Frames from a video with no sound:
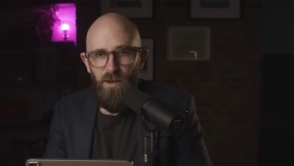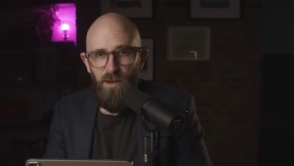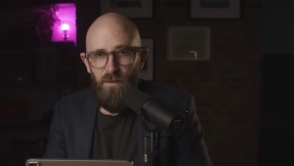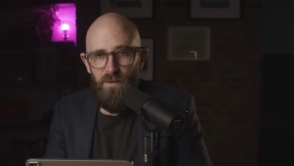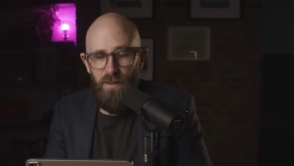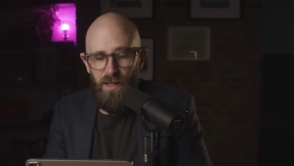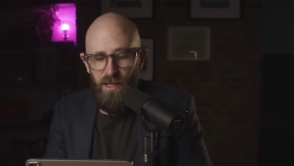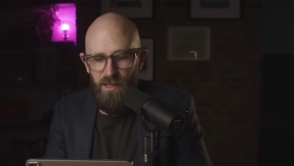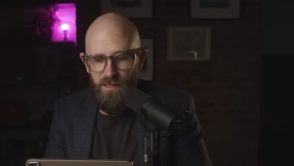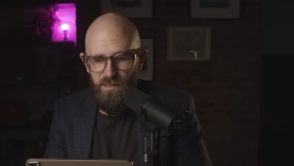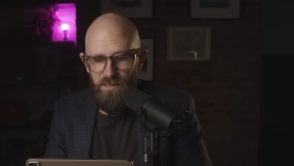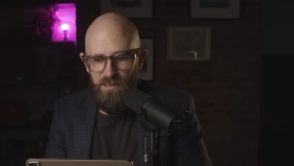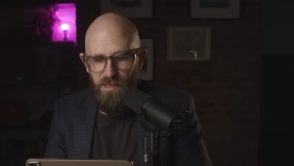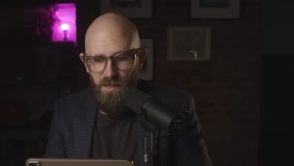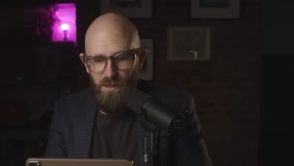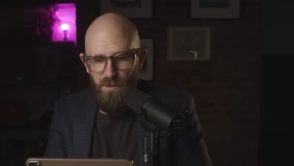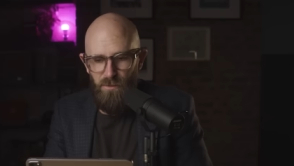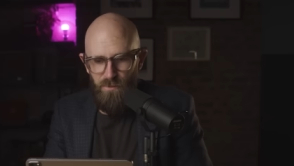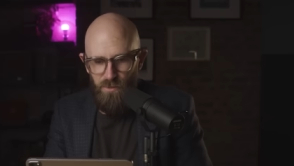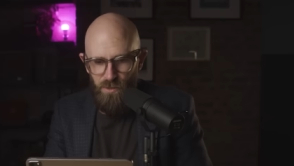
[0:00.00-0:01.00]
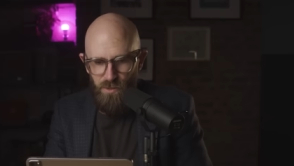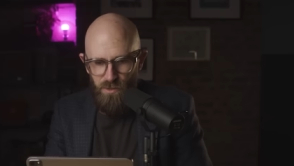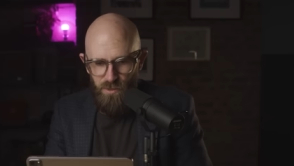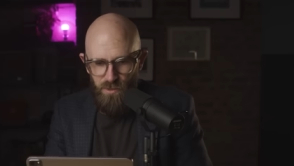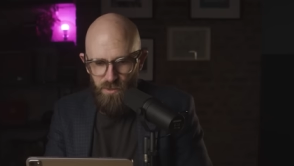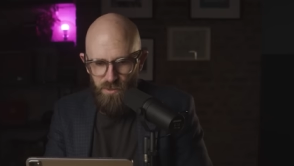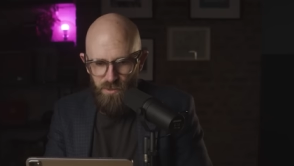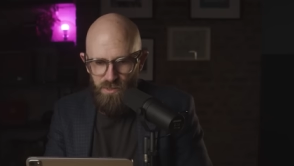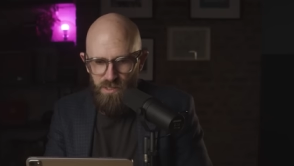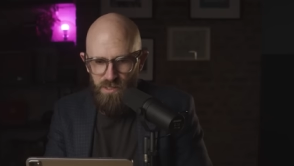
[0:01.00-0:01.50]
on the hunt for a
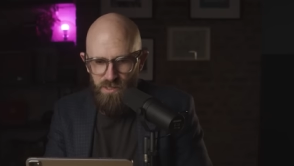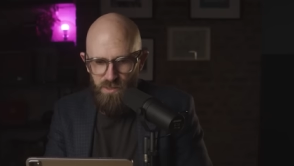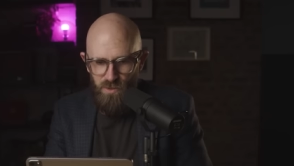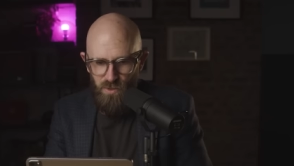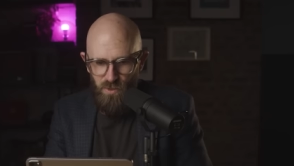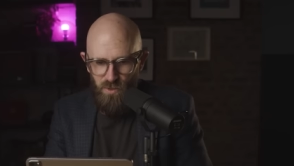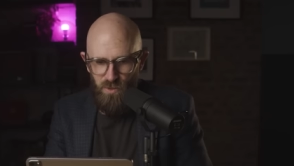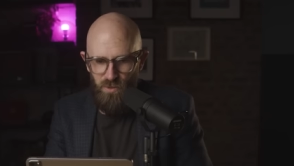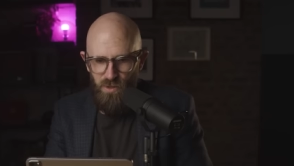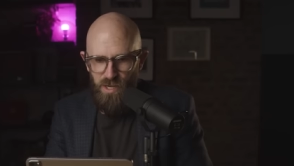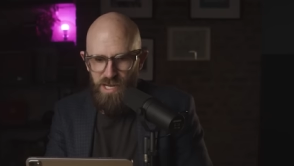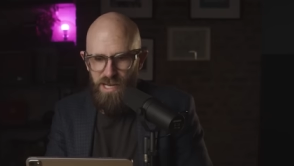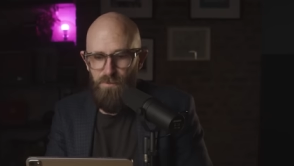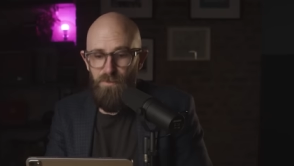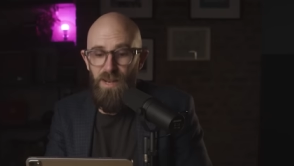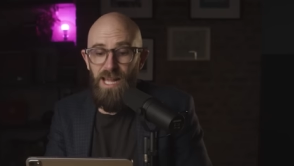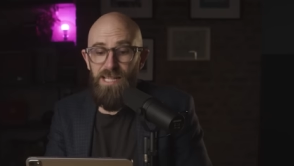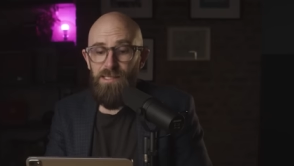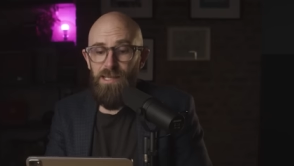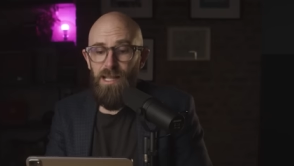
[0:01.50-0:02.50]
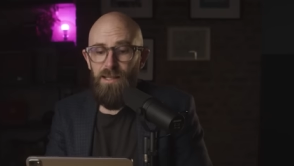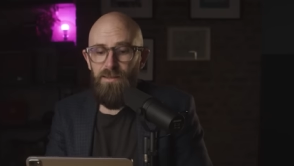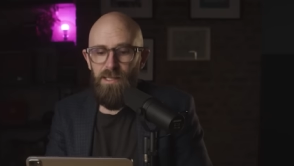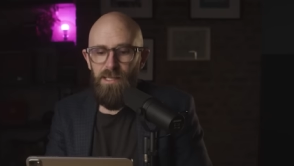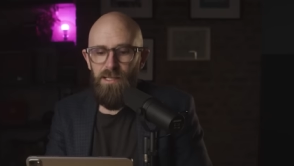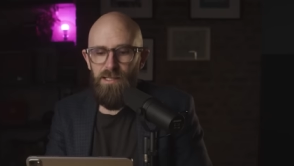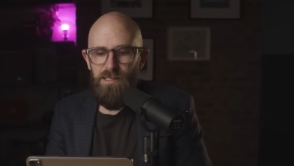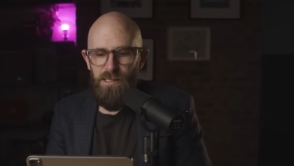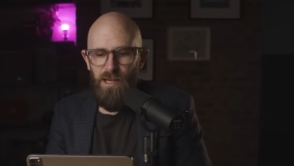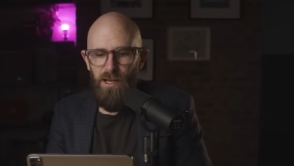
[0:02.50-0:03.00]
good story. Let's take
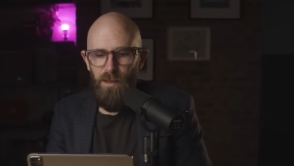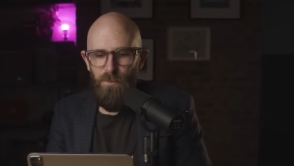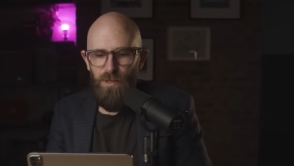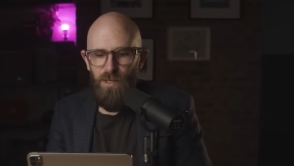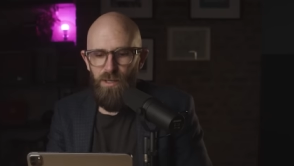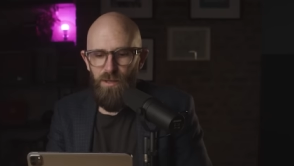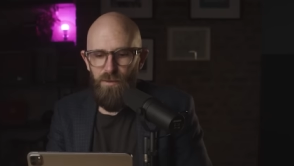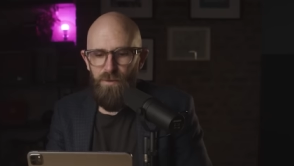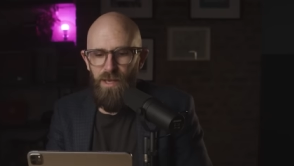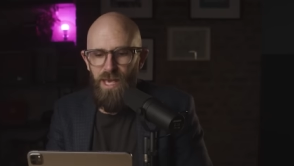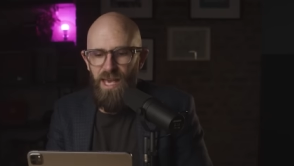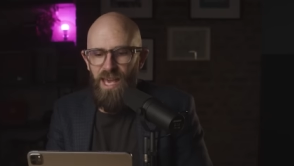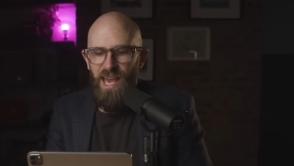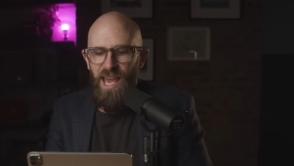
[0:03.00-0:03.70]
the example of